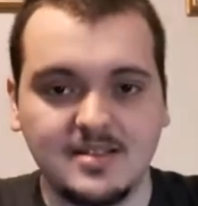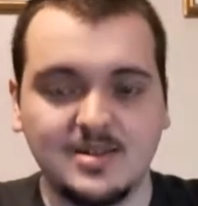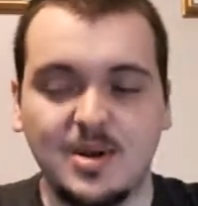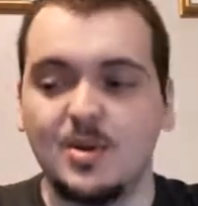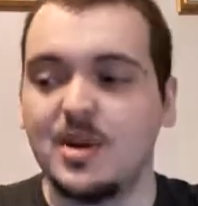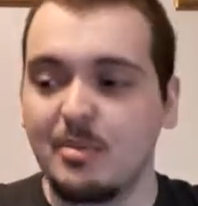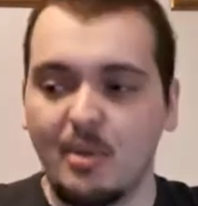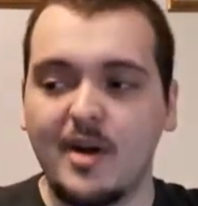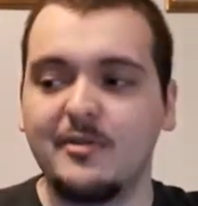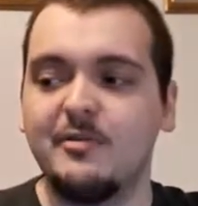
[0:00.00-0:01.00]
So number
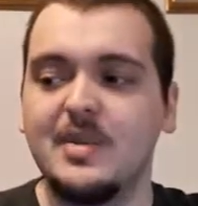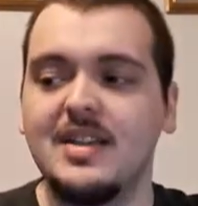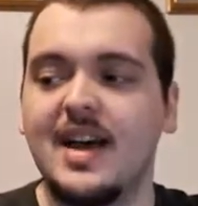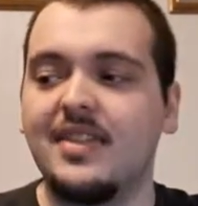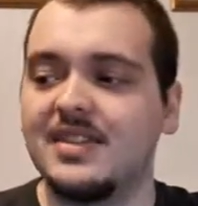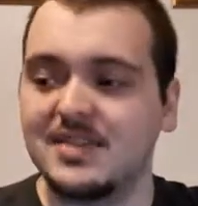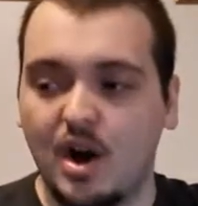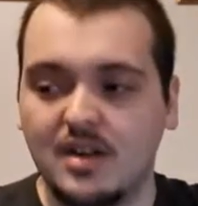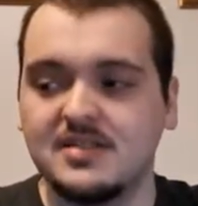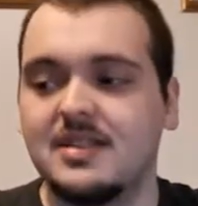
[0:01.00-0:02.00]
one for me that this
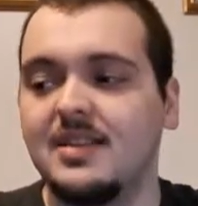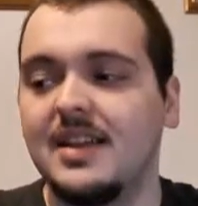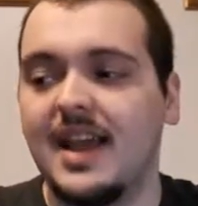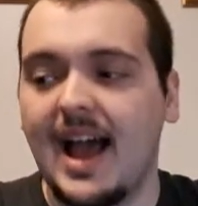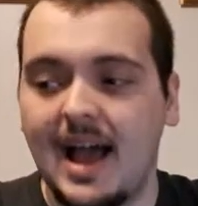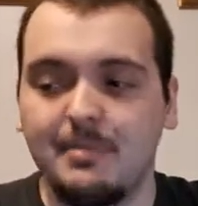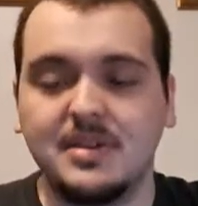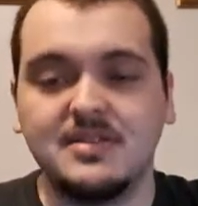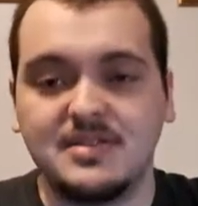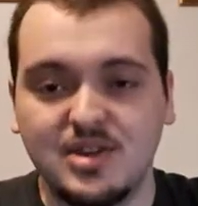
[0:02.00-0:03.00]
constantly
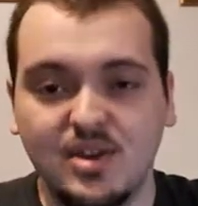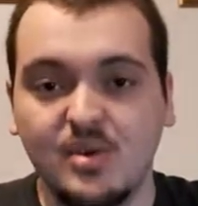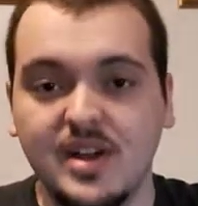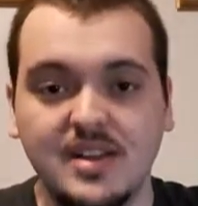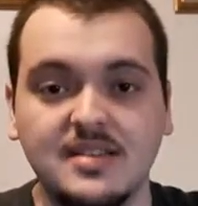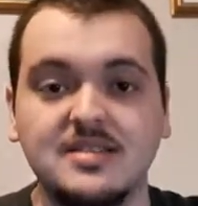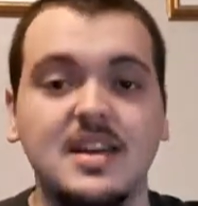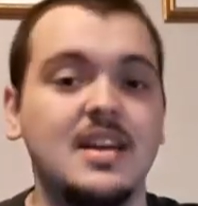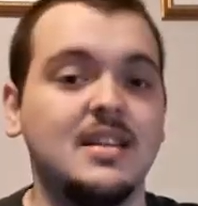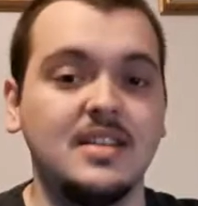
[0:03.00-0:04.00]
happens to is
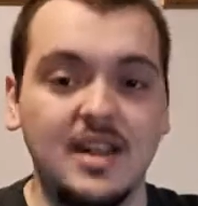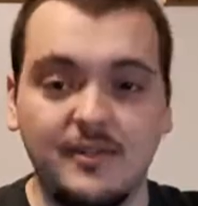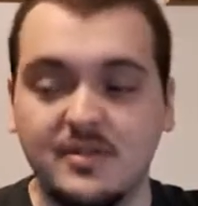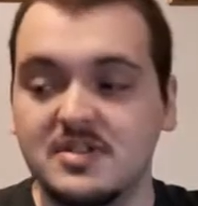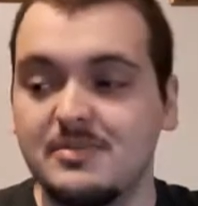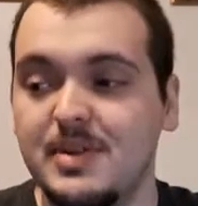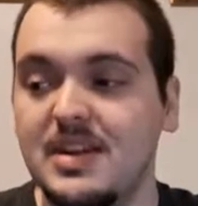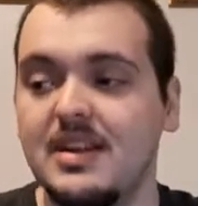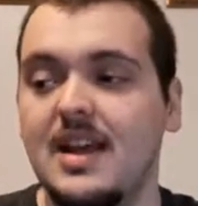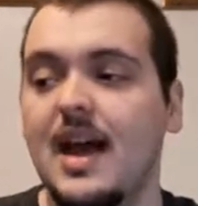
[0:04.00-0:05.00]
Need for Speed,